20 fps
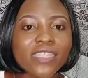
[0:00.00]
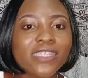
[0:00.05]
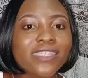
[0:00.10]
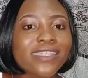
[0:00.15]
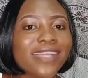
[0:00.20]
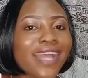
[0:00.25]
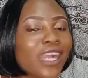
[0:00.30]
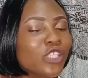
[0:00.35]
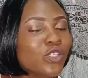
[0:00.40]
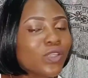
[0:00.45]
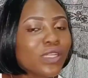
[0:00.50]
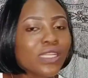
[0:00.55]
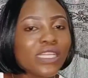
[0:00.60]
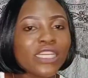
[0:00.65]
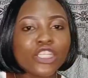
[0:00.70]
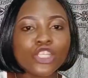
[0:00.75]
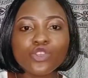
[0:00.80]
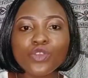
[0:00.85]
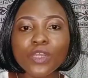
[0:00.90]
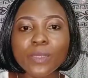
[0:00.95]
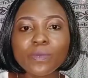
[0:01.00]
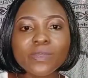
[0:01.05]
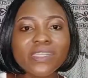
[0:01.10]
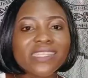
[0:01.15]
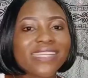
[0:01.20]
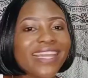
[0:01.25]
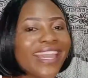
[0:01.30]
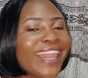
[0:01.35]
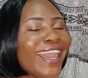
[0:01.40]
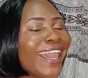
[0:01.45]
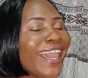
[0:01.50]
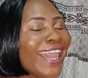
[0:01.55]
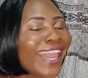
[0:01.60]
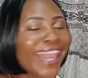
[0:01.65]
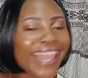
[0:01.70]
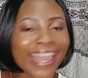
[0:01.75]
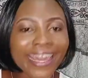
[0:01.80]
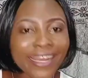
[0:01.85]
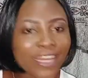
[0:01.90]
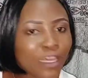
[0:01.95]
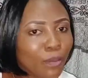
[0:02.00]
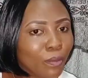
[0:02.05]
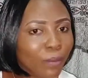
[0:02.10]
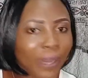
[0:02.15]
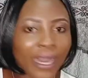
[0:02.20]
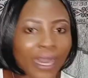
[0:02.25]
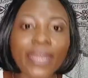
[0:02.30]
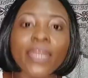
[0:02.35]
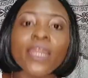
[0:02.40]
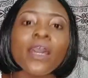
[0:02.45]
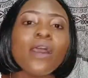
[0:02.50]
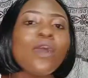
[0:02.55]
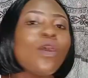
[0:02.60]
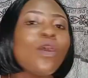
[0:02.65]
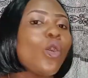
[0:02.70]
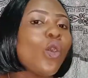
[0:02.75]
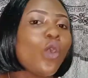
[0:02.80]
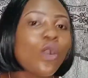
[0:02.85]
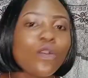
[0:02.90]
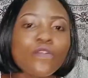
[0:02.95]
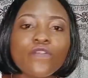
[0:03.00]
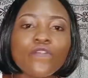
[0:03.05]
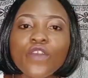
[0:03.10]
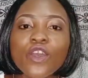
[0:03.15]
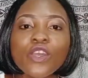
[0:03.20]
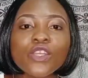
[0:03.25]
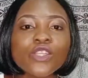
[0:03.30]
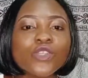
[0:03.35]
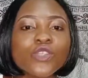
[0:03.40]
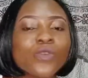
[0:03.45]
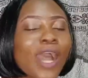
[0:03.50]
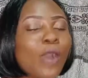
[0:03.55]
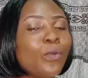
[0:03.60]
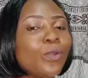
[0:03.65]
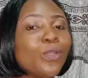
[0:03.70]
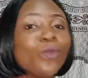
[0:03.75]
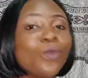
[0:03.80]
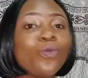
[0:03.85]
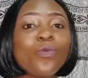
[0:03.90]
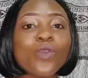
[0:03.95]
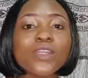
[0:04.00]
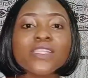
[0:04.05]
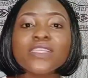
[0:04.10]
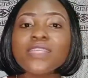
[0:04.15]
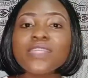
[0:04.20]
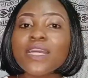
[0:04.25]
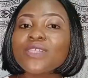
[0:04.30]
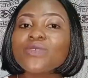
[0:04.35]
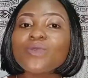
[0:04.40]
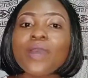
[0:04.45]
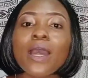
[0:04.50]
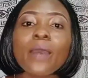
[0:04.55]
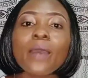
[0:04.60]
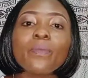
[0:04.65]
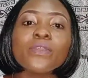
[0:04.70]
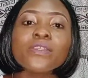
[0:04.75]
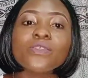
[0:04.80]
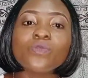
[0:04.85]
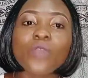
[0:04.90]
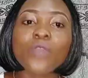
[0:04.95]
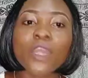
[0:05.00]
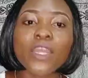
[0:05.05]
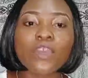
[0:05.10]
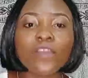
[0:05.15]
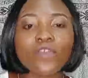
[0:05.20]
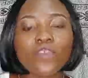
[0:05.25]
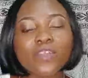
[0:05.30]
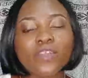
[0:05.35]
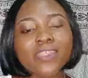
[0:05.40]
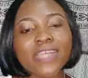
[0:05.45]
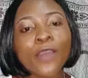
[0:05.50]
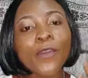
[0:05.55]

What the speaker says: It actually trips any man off, so I wouldn't want that to happen to any of us.